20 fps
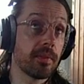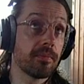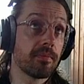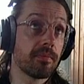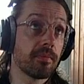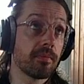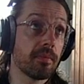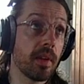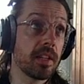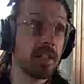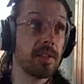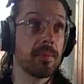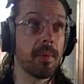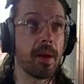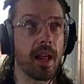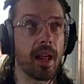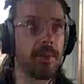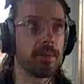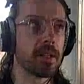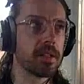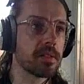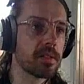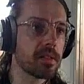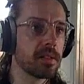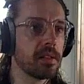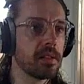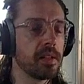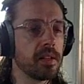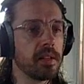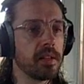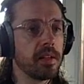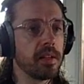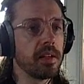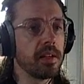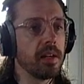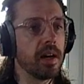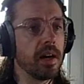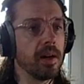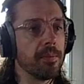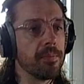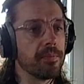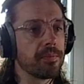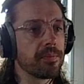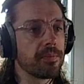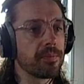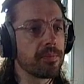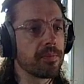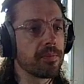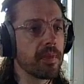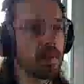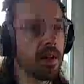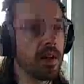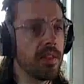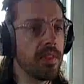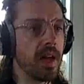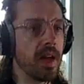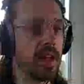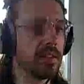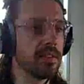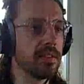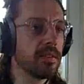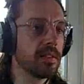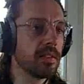HTML elements, and then